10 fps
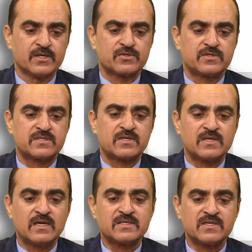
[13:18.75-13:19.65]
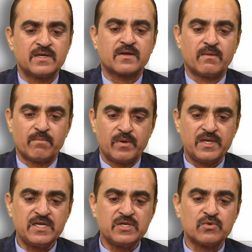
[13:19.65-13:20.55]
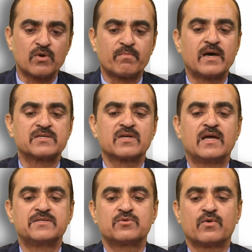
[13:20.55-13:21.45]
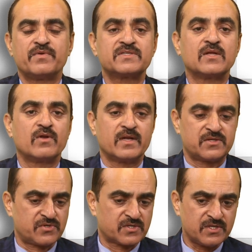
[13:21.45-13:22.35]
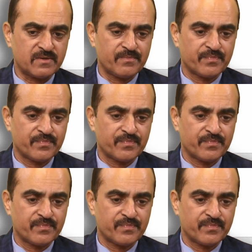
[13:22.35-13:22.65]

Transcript: So this results in a complete or partial lysis of a cellular structure.